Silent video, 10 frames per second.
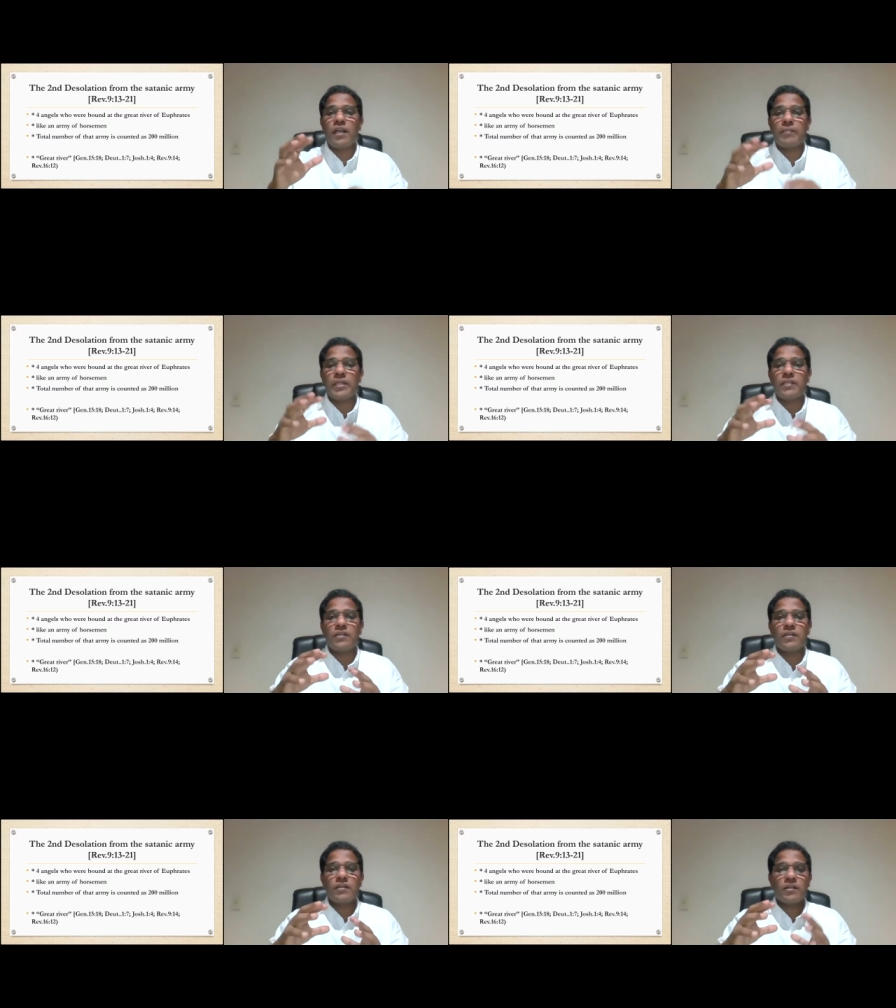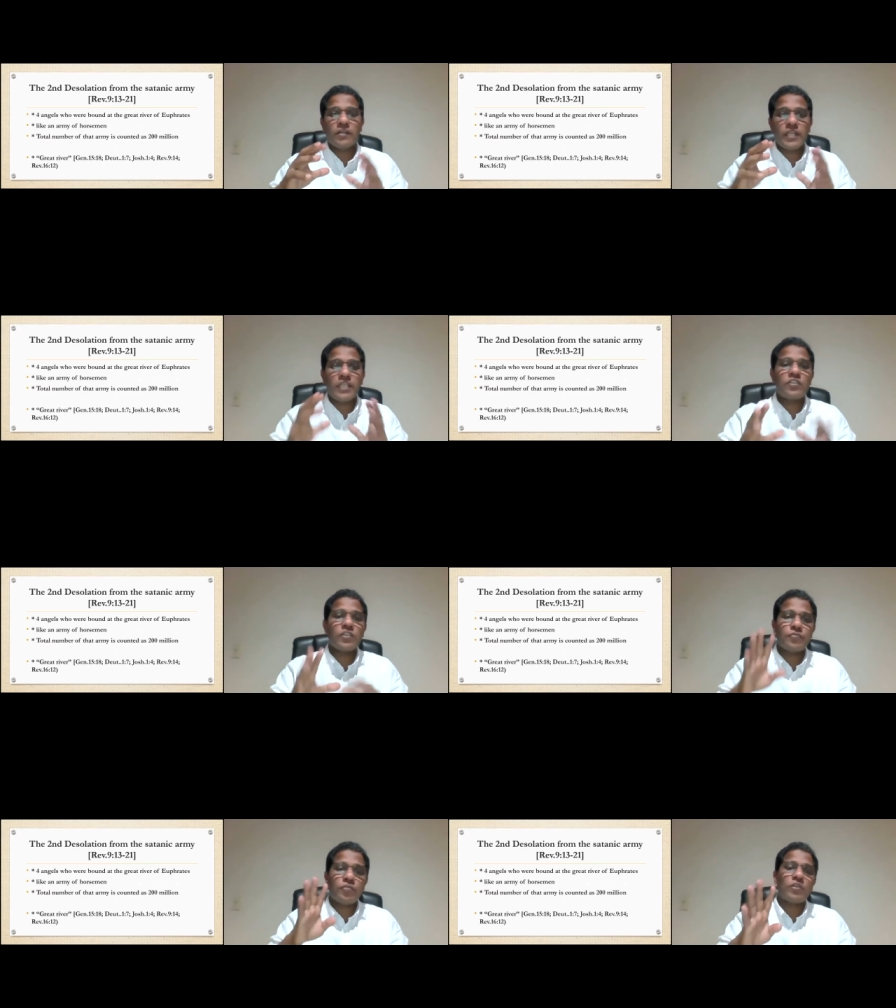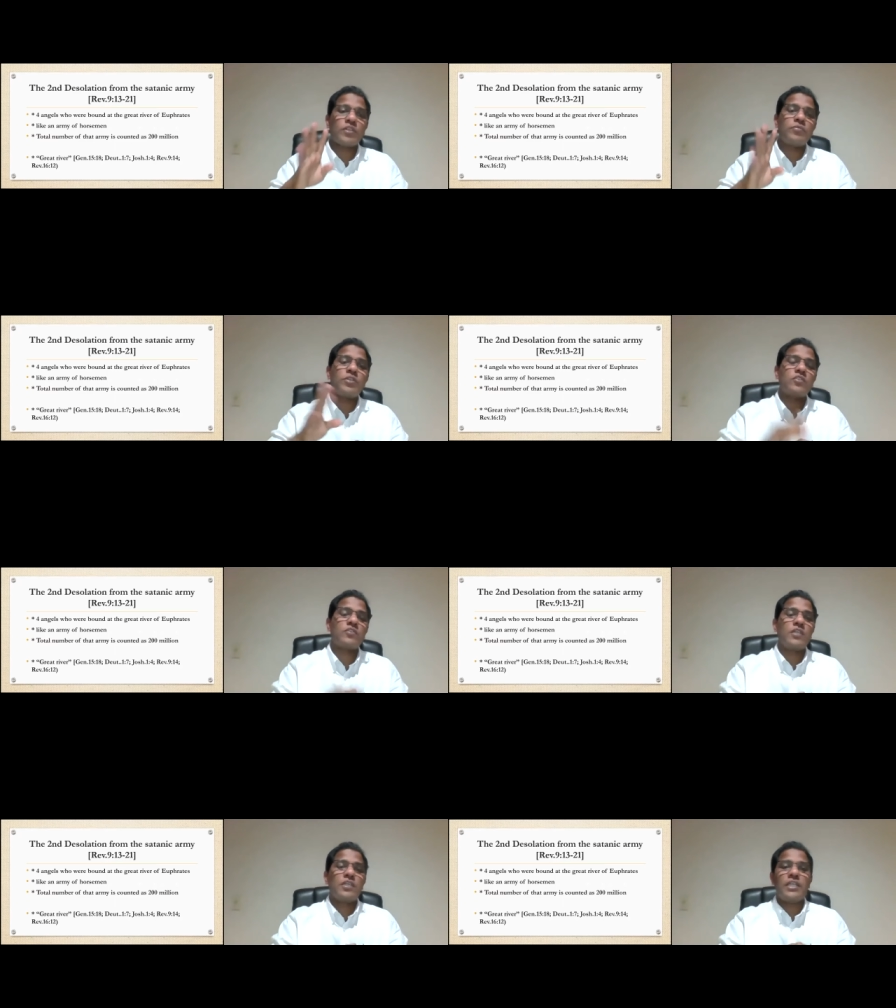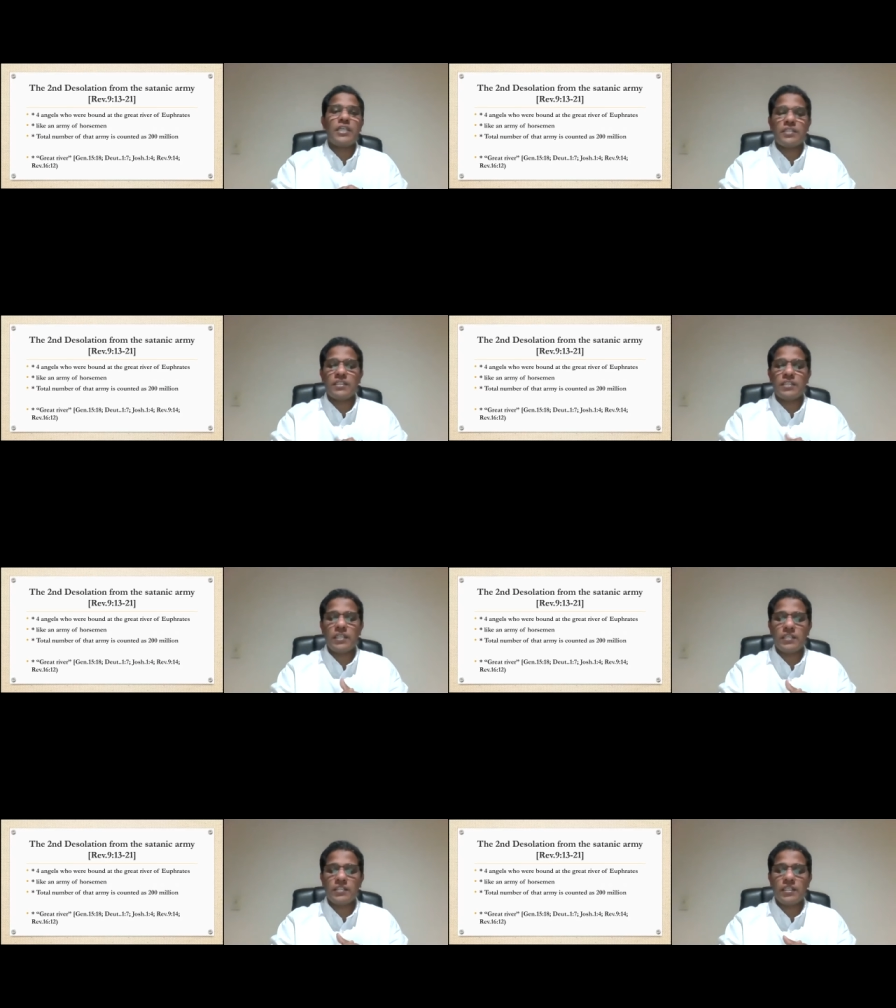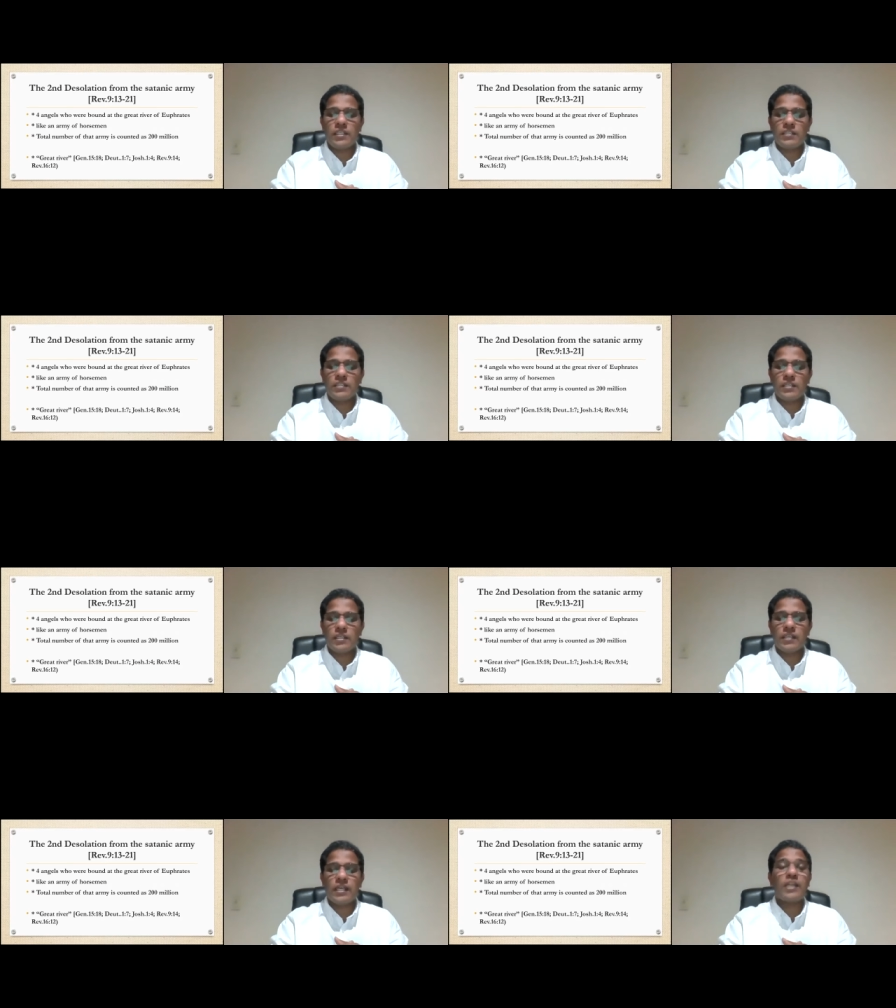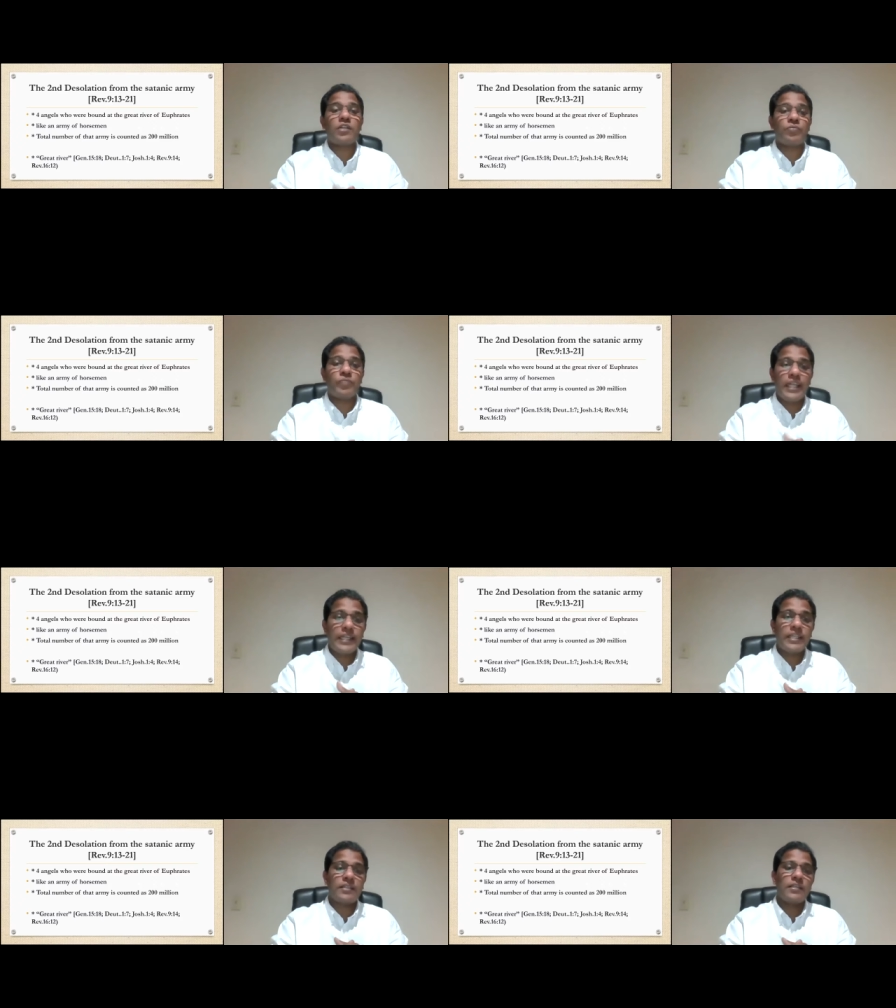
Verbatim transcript: I mean, uh, arranging for rivers in in, in uh, Garden of Eden,